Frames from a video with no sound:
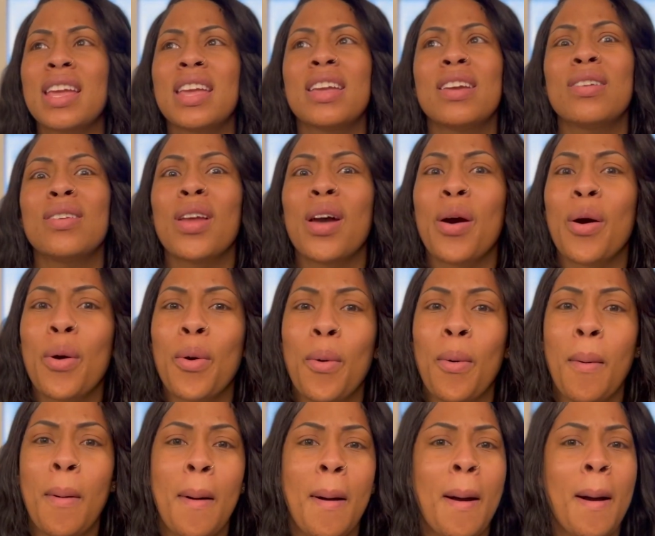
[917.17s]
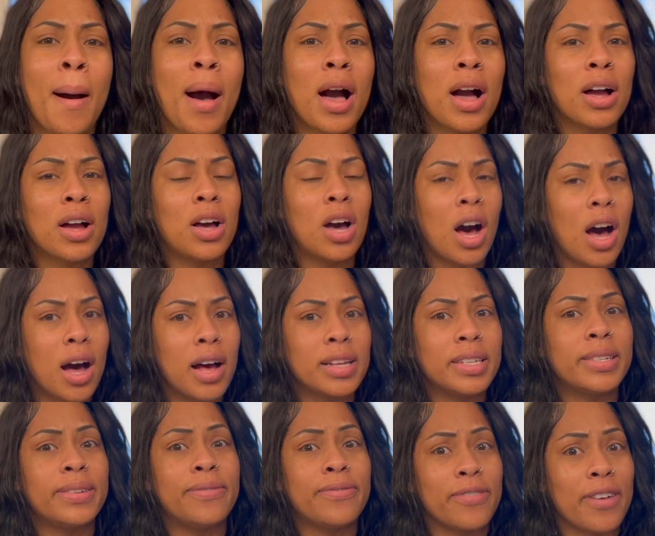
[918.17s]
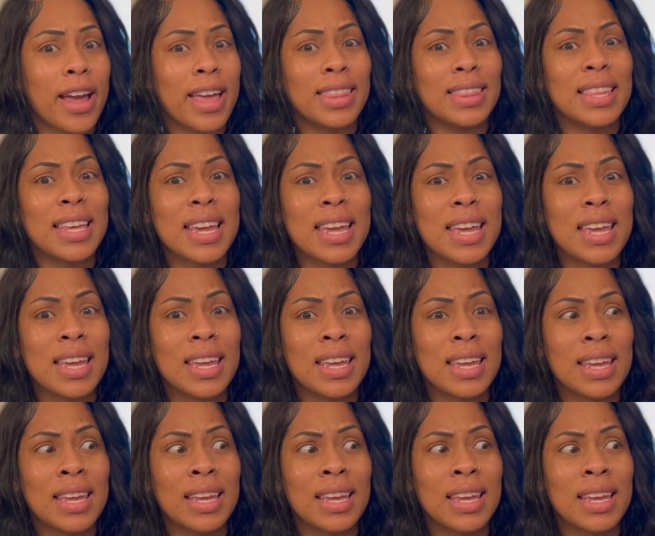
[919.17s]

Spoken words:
you know, cost friendly,